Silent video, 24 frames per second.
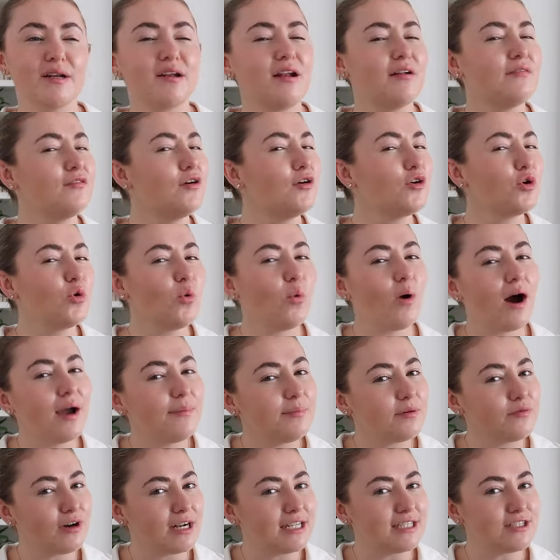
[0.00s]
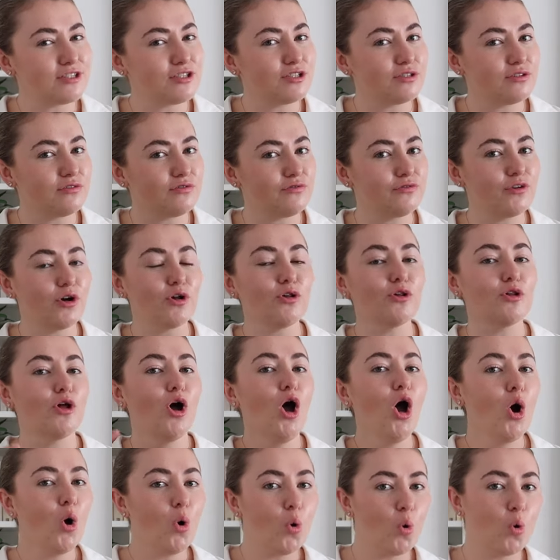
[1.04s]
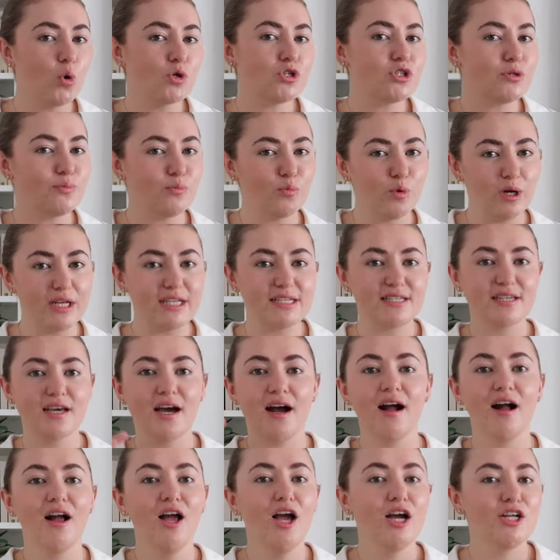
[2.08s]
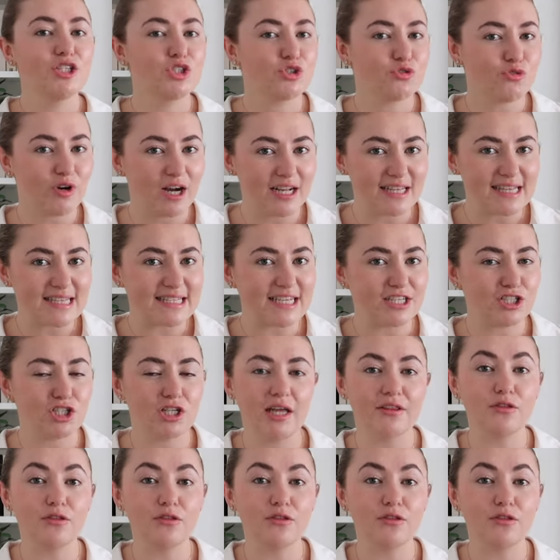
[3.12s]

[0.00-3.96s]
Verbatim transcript: and I've not quite been ready to do the full autumn winter transition,